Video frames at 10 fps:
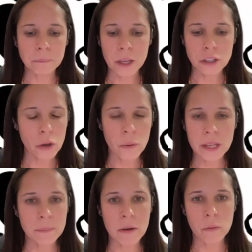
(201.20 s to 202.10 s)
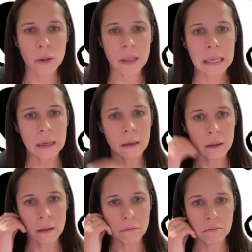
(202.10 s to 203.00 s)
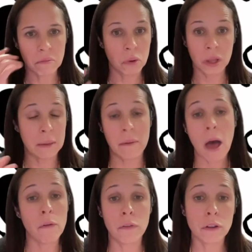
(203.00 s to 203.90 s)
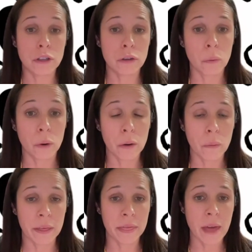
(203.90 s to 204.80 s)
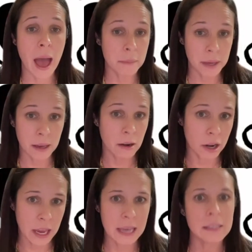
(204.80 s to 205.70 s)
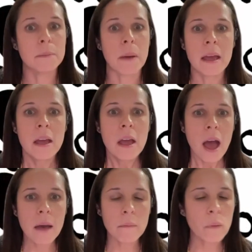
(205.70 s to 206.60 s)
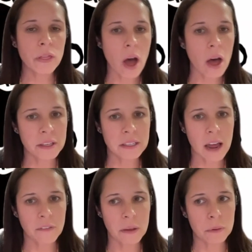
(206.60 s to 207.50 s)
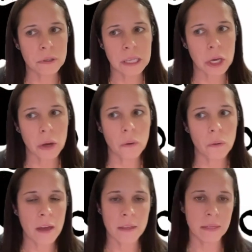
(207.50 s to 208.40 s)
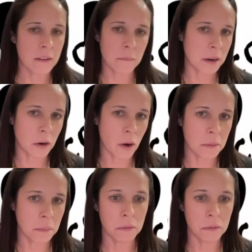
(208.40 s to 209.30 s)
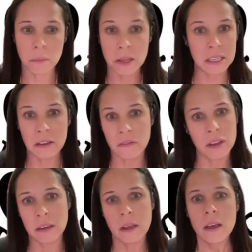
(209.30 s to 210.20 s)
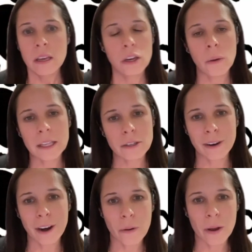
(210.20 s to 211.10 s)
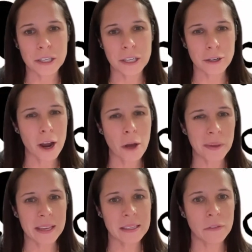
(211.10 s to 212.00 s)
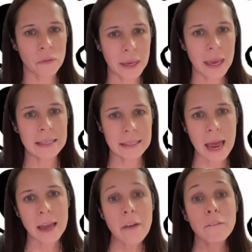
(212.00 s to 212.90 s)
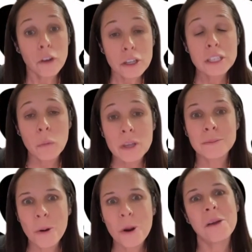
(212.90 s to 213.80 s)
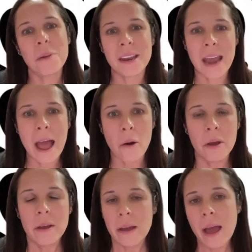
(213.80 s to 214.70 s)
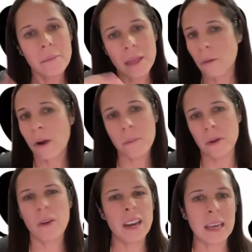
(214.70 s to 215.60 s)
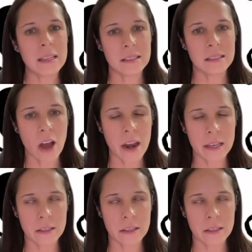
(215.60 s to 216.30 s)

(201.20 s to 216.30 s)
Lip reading: So it's been really helpful to work with Abby in our case, but with all the staff at Boostlingo, they've been incredibly responsive and, answering our questions or helping us if we get stuck. At first it was more, but now that we're up and running, it's not as